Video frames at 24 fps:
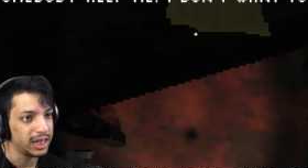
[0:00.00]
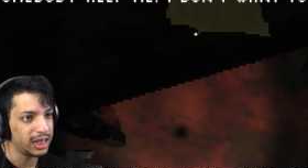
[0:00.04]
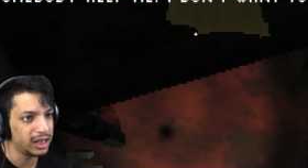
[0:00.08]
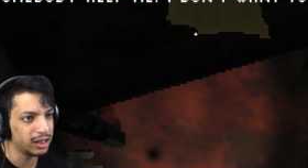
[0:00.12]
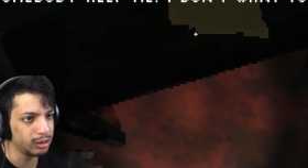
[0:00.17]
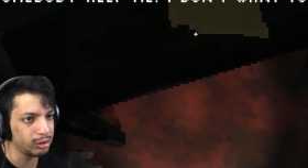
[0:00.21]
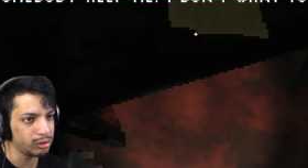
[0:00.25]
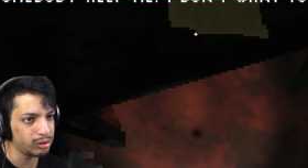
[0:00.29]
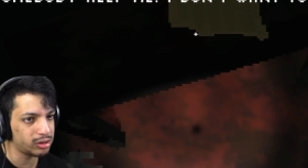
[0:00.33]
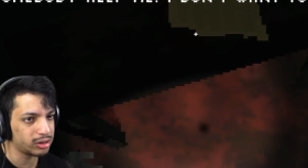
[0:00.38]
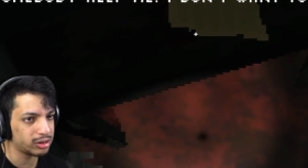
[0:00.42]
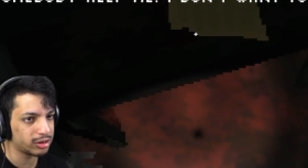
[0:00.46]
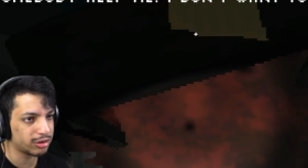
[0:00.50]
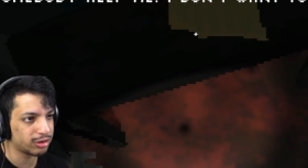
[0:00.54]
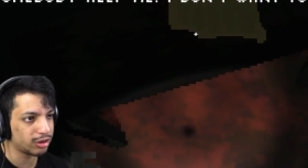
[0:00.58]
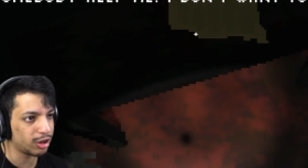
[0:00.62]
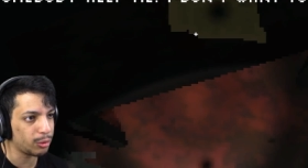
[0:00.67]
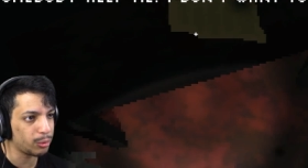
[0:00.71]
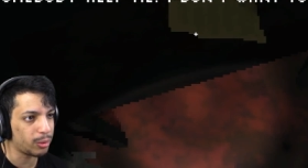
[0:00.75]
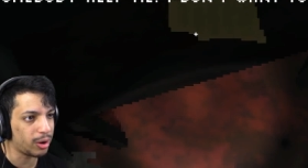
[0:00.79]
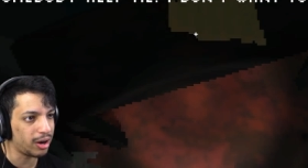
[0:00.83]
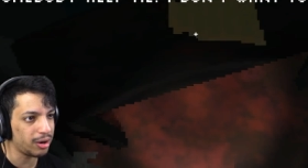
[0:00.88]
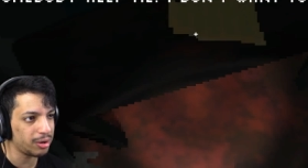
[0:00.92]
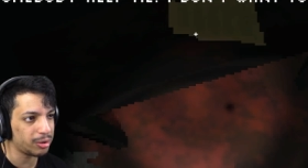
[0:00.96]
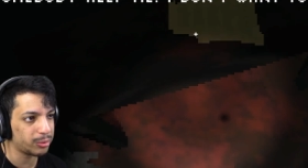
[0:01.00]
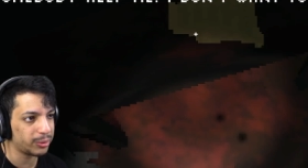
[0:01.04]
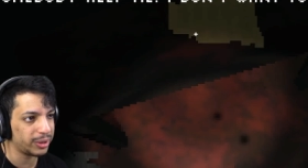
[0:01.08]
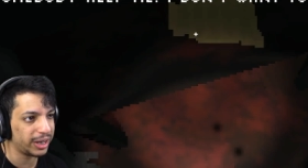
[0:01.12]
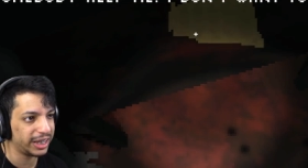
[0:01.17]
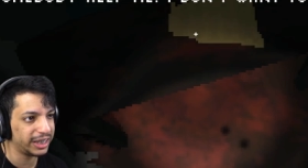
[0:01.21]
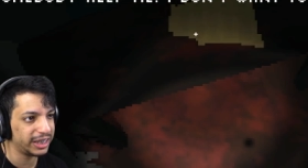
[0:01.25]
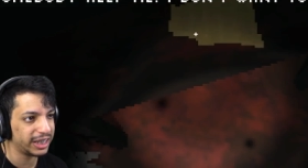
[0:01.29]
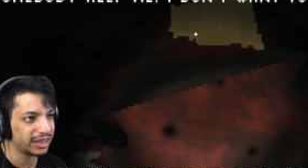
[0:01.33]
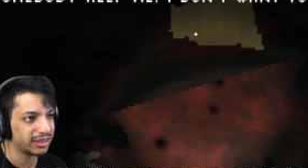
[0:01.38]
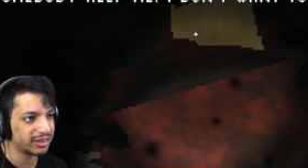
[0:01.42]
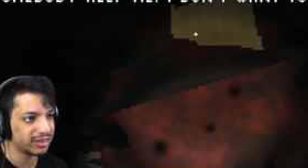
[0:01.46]
he looked so hungry
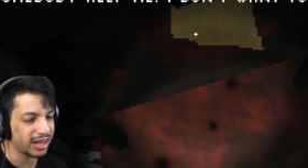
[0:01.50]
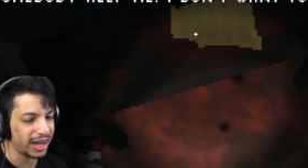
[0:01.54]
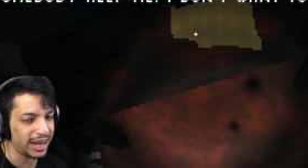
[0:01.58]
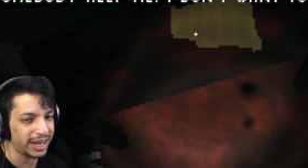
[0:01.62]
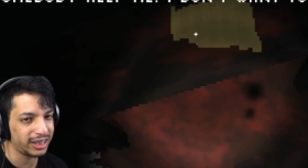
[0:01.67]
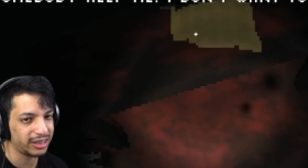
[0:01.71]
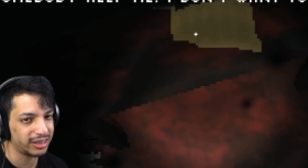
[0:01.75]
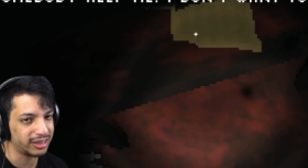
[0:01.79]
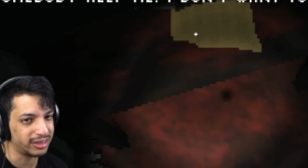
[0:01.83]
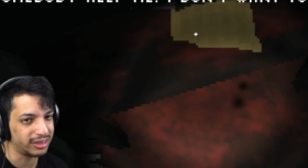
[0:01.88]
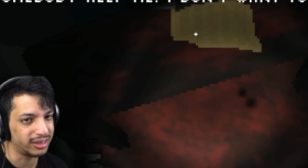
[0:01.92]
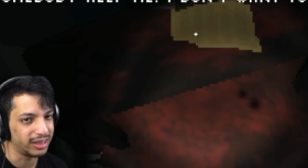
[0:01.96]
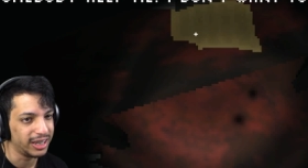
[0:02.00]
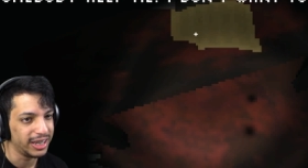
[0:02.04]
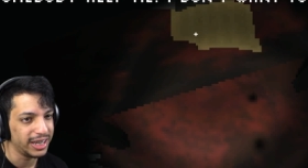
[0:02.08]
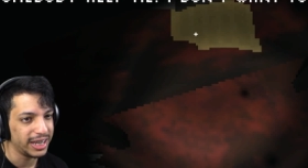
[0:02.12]
and excited.